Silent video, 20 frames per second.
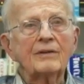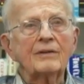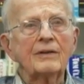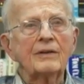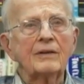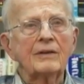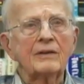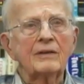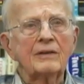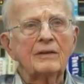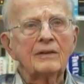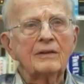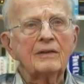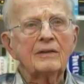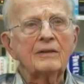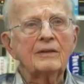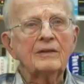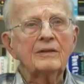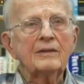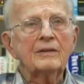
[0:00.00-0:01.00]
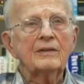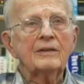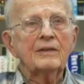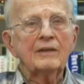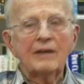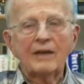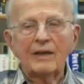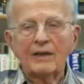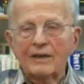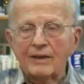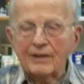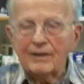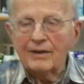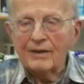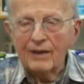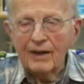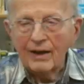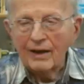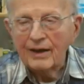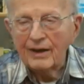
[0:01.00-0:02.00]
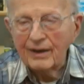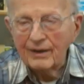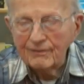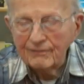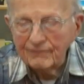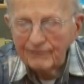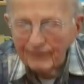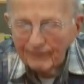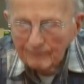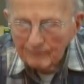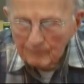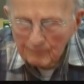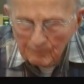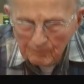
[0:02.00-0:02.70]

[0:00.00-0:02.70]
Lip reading: Oh, yeah. I have